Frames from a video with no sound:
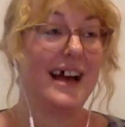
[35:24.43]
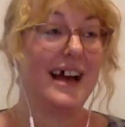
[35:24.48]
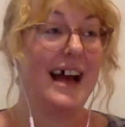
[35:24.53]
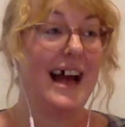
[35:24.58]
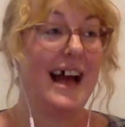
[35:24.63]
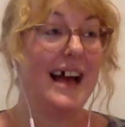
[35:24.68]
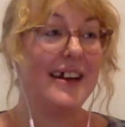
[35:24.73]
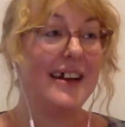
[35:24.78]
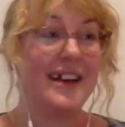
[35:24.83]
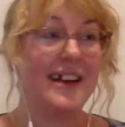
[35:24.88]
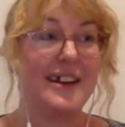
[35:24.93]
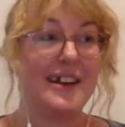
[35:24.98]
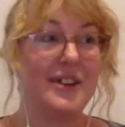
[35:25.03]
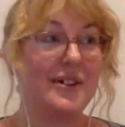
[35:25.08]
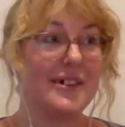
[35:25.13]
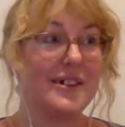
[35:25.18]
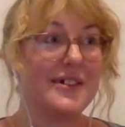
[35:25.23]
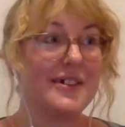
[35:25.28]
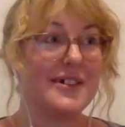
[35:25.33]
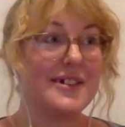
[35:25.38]
And then you
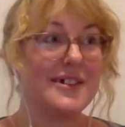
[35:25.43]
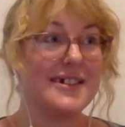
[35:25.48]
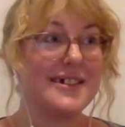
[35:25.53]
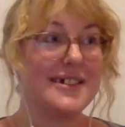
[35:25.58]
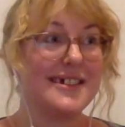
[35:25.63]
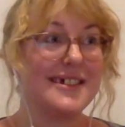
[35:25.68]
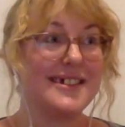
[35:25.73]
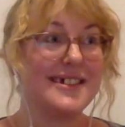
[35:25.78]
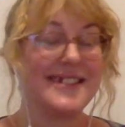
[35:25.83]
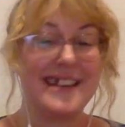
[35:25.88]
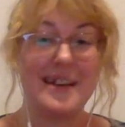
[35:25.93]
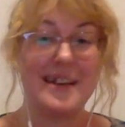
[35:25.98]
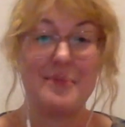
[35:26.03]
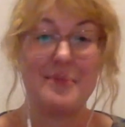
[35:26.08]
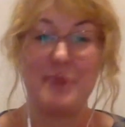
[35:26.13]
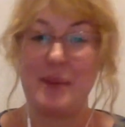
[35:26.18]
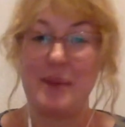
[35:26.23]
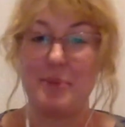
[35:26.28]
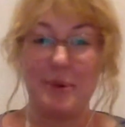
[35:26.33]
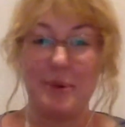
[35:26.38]
can just see
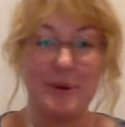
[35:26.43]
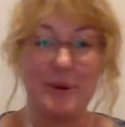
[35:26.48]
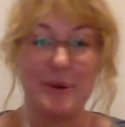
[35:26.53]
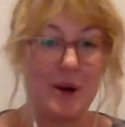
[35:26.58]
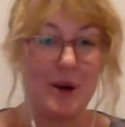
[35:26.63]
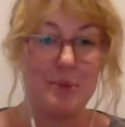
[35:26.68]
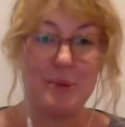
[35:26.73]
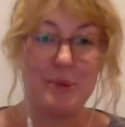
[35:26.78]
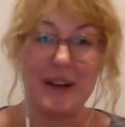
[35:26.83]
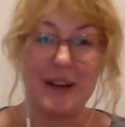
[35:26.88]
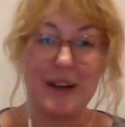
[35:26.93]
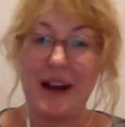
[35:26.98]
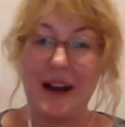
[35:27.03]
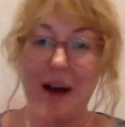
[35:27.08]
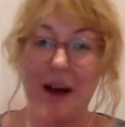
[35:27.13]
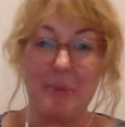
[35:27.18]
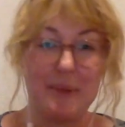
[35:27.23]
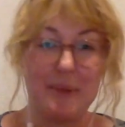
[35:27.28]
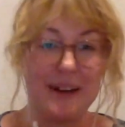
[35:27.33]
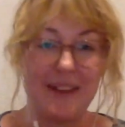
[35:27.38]
people opening
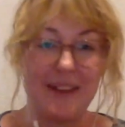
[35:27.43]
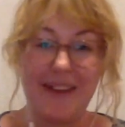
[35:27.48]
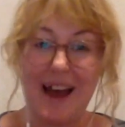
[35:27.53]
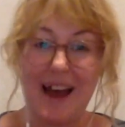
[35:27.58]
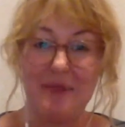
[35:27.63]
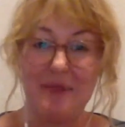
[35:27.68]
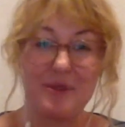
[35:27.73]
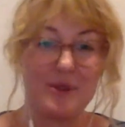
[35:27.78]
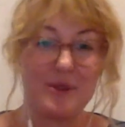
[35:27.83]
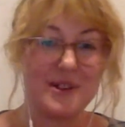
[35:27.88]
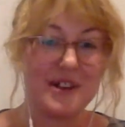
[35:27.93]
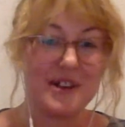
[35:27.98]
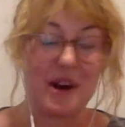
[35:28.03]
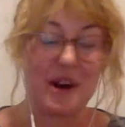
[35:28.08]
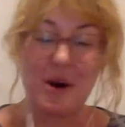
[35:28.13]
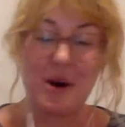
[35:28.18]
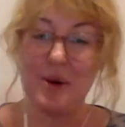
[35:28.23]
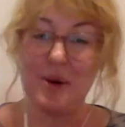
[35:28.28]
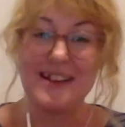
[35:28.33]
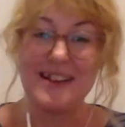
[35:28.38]
up. And then afterwards, I
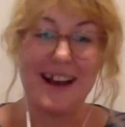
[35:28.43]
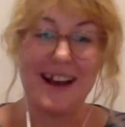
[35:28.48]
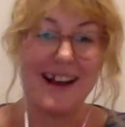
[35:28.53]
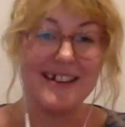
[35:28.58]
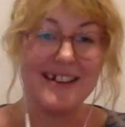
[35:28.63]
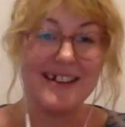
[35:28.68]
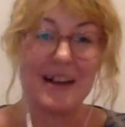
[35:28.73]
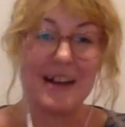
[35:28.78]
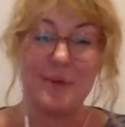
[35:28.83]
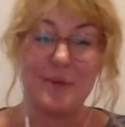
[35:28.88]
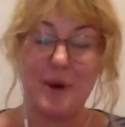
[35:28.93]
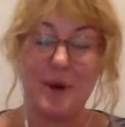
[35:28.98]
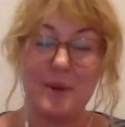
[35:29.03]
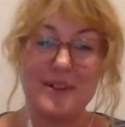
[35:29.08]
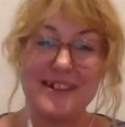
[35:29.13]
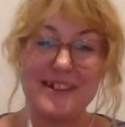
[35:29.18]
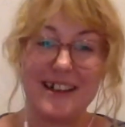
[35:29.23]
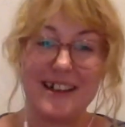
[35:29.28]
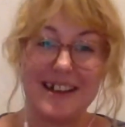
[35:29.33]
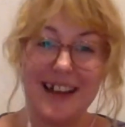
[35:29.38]
always ask, like, what
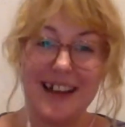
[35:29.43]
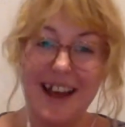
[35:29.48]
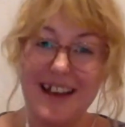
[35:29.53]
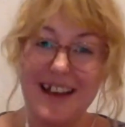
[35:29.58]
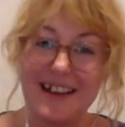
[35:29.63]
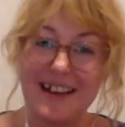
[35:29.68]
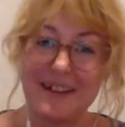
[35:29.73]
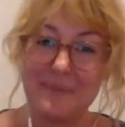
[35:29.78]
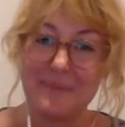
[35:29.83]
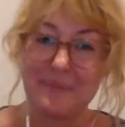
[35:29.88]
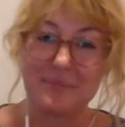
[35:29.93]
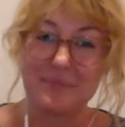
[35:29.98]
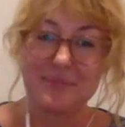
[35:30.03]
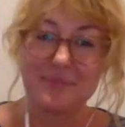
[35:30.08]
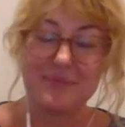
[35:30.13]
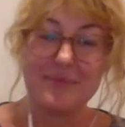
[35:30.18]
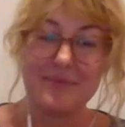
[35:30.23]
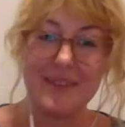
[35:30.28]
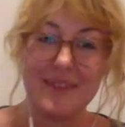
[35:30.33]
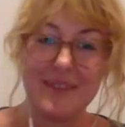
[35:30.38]
was that like?
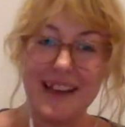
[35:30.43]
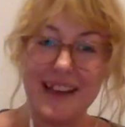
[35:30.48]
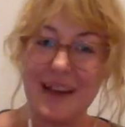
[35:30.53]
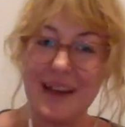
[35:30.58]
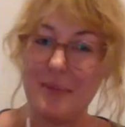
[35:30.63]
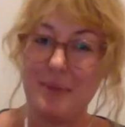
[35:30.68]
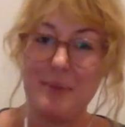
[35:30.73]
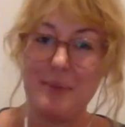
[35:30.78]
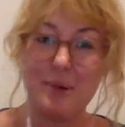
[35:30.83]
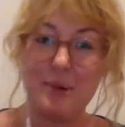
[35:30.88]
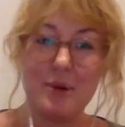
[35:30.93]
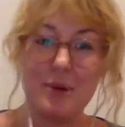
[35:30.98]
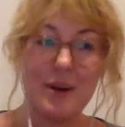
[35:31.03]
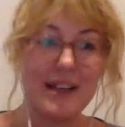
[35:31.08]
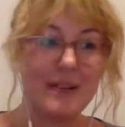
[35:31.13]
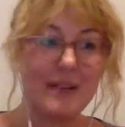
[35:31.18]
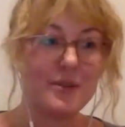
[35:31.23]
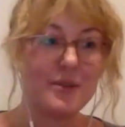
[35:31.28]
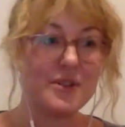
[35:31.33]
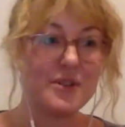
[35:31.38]
And then people go
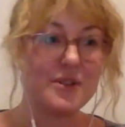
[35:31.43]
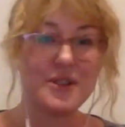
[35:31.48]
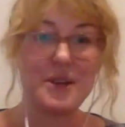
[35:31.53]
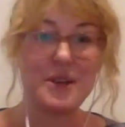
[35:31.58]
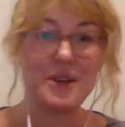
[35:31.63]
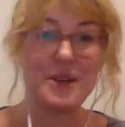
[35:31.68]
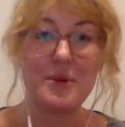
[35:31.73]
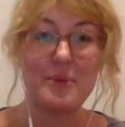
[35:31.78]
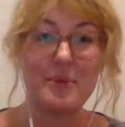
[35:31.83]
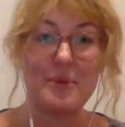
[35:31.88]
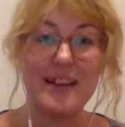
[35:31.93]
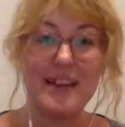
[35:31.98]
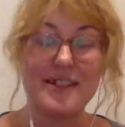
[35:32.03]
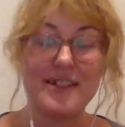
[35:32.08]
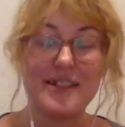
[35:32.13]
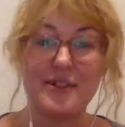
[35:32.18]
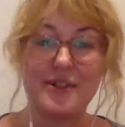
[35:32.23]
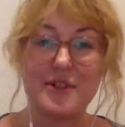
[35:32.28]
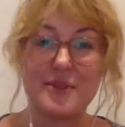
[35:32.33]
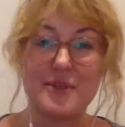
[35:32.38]
like, it was so
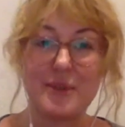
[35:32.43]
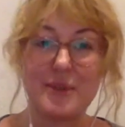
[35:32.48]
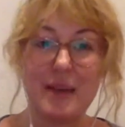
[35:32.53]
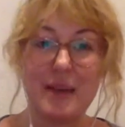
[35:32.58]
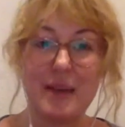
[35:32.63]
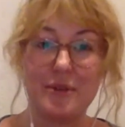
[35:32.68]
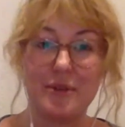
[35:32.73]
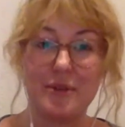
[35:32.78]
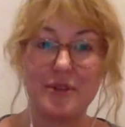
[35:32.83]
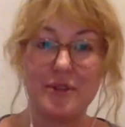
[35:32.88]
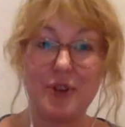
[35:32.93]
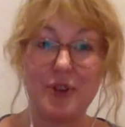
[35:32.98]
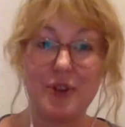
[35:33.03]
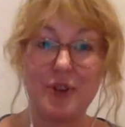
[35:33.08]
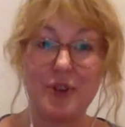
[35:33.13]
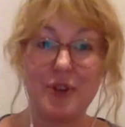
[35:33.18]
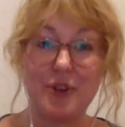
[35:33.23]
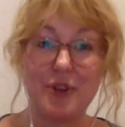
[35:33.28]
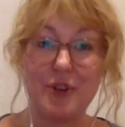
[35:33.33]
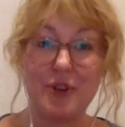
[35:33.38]
amazing to just be able to
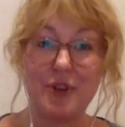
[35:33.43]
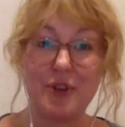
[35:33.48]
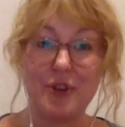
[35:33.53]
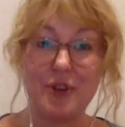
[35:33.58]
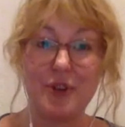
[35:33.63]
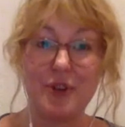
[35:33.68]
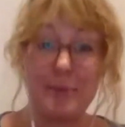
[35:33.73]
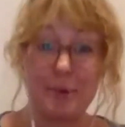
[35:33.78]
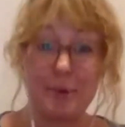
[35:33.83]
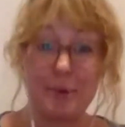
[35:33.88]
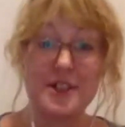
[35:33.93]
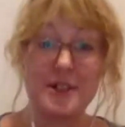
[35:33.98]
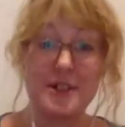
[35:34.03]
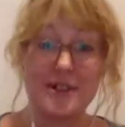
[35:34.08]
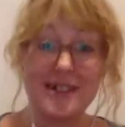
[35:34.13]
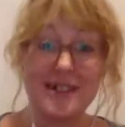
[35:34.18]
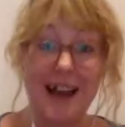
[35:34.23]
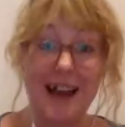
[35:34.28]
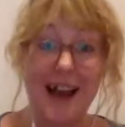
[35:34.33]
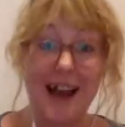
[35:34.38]
talk and see that
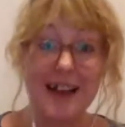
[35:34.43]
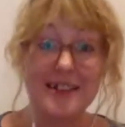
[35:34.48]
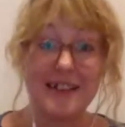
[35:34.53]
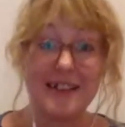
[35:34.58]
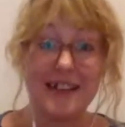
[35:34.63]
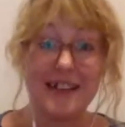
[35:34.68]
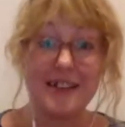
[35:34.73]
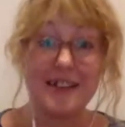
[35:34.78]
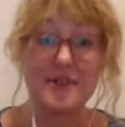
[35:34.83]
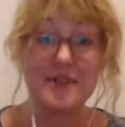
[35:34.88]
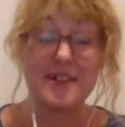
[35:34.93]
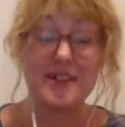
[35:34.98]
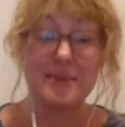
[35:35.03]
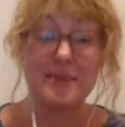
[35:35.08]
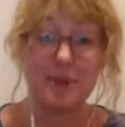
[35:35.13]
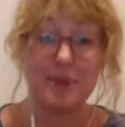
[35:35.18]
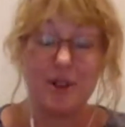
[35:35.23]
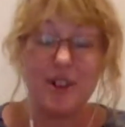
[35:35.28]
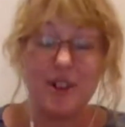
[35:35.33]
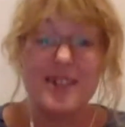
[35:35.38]
person was actually interested,
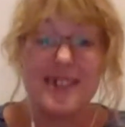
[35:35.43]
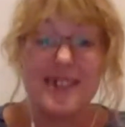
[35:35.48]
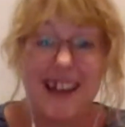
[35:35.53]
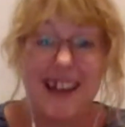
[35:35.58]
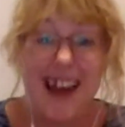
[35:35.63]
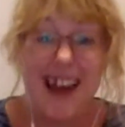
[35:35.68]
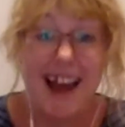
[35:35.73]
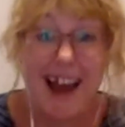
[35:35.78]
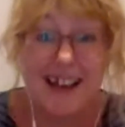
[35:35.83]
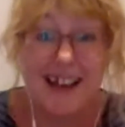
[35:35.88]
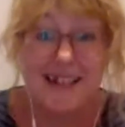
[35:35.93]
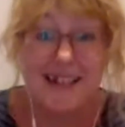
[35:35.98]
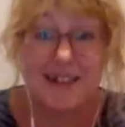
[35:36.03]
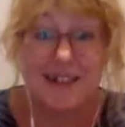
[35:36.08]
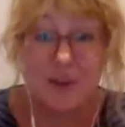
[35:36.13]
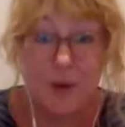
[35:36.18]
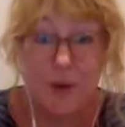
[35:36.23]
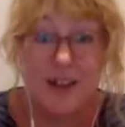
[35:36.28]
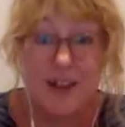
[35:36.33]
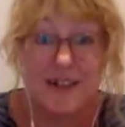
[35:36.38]
because they asked the
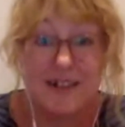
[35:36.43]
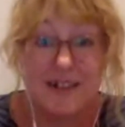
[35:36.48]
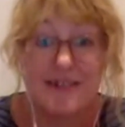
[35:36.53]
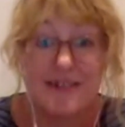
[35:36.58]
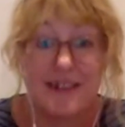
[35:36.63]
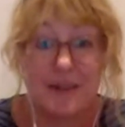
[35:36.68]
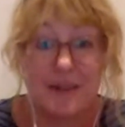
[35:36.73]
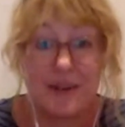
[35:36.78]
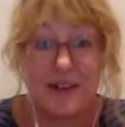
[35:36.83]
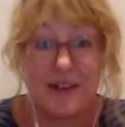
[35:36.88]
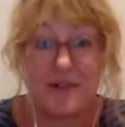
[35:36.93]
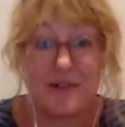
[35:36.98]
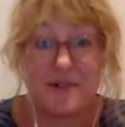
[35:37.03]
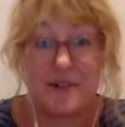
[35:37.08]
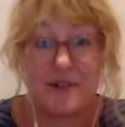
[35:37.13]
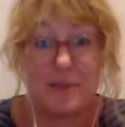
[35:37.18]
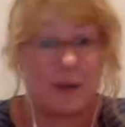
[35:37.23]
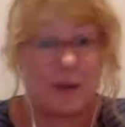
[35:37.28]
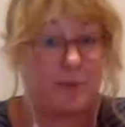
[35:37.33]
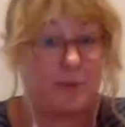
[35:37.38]
questions they were
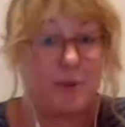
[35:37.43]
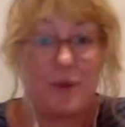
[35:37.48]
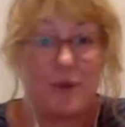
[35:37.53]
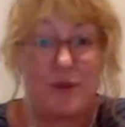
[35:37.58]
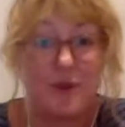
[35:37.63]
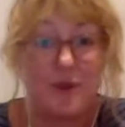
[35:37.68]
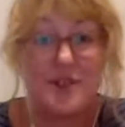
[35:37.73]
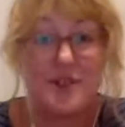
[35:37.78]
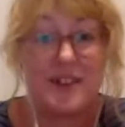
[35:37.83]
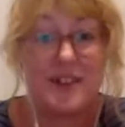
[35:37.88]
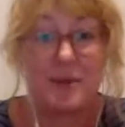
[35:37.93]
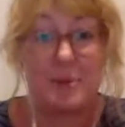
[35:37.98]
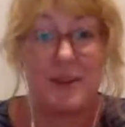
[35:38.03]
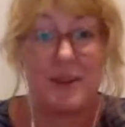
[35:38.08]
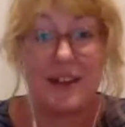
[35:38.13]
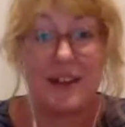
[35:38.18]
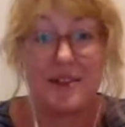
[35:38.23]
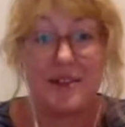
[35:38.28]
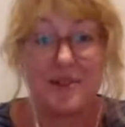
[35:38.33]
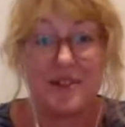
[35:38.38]
interested about. Of course, they would
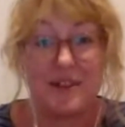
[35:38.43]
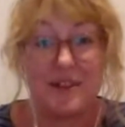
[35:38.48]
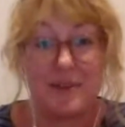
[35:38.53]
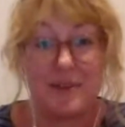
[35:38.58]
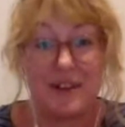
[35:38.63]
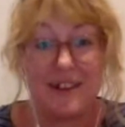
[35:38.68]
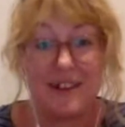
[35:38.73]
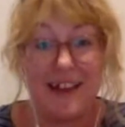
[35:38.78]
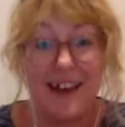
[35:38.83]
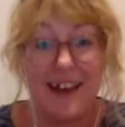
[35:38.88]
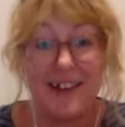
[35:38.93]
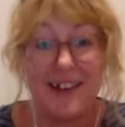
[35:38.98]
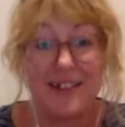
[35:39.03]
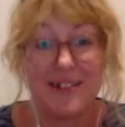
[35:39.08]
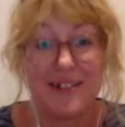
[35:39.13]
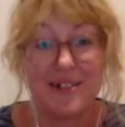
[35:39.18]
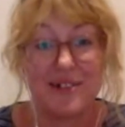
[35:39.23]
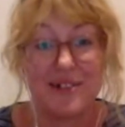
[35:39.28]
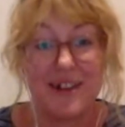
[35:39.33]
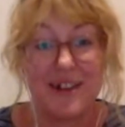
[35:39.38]
be interested about the
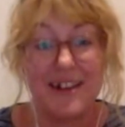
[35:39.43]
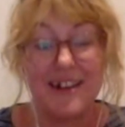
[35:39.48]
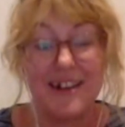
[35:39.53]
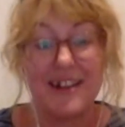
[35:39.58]
answers, right?